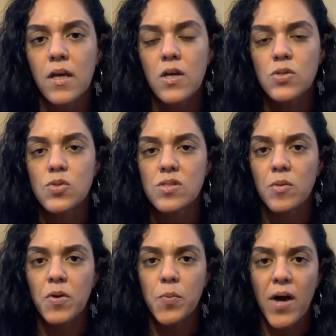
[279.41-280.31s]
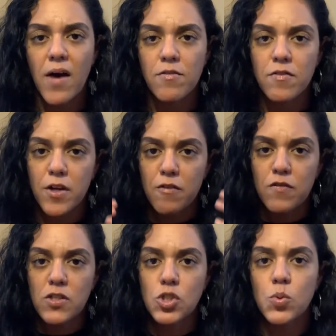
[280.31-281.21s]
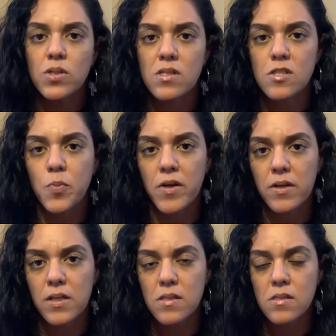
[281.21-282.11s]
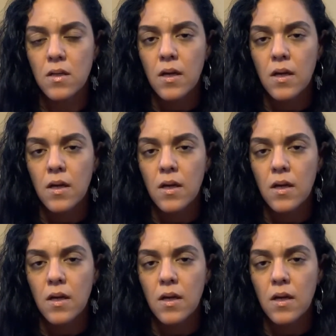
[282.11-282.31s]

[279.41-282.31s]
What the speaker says: So some people have a very visual experience.